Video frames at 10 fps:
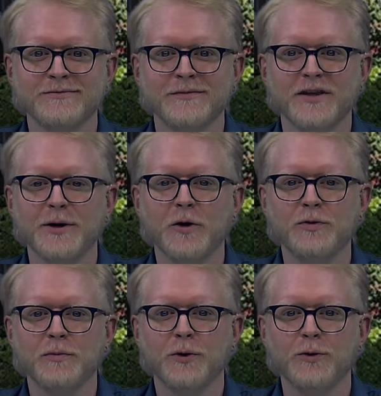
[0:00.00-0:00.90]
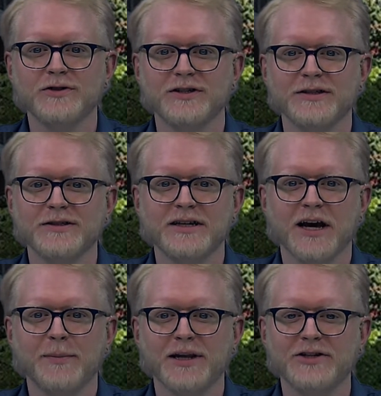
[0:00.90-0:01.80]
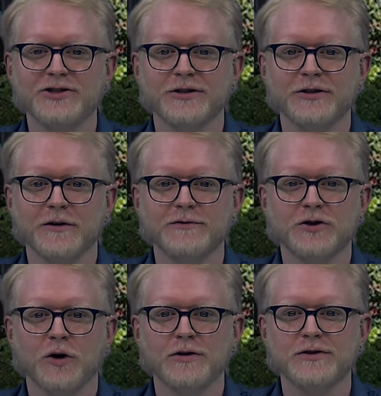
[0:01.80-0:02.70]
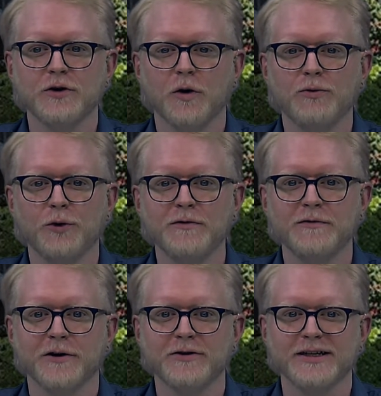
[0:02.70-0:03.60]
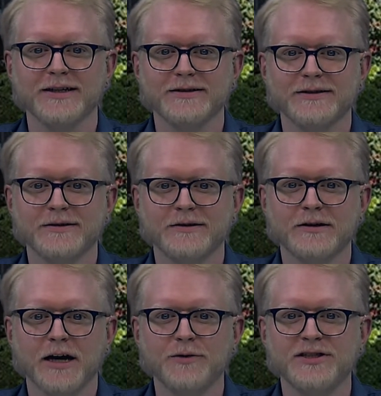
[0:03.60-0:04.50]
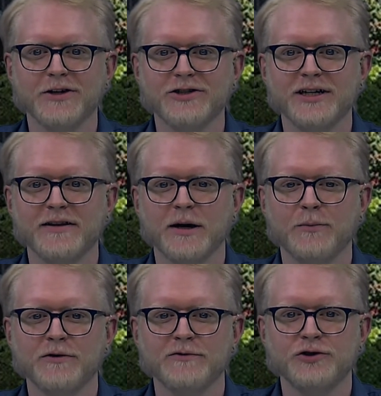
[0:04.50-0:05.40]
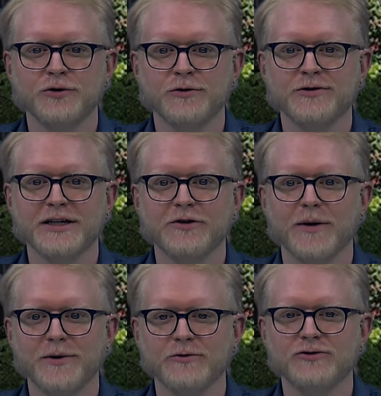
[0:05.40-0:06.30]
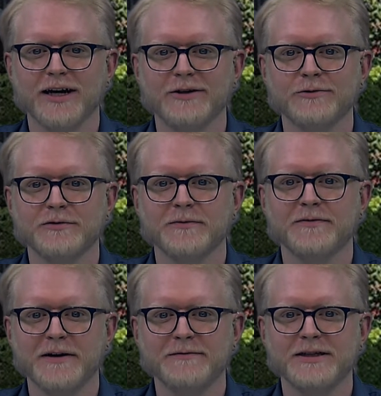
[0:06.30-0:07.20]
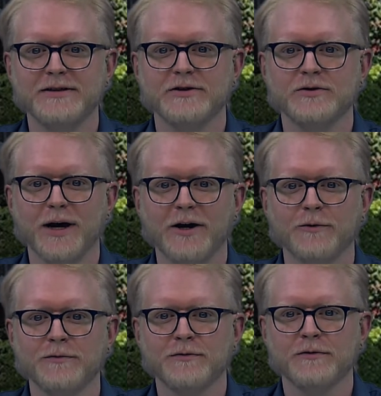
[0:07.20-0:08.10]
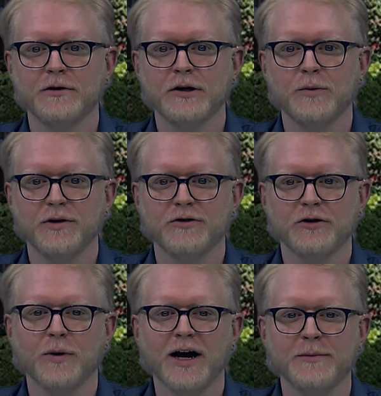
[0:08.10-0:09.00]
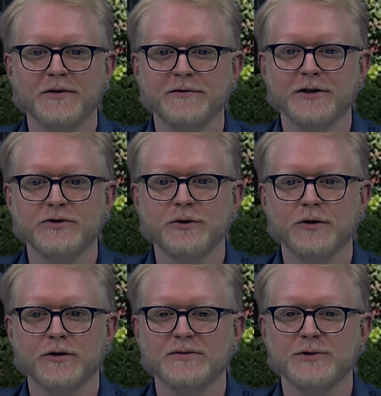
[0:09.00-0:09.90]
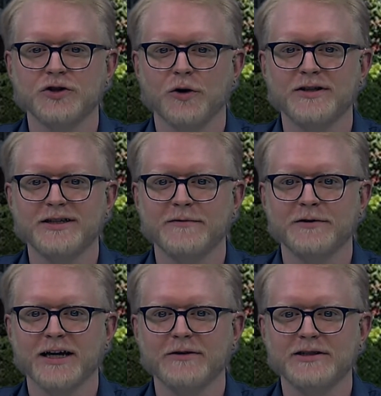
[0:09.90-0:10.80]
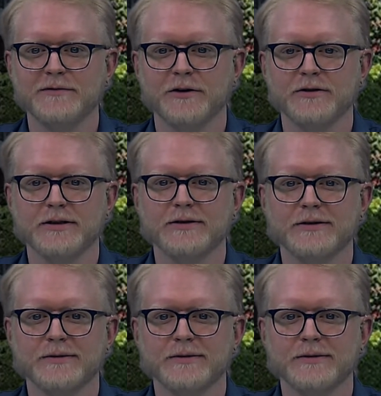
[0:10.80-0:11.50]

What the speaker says: The bill proposes the abolition of Scotland's not proven verdict, a reduction in the number of jurors in criminal trials from 15 to 12, with a requirement for a 2/3 majority for a guilty verdict.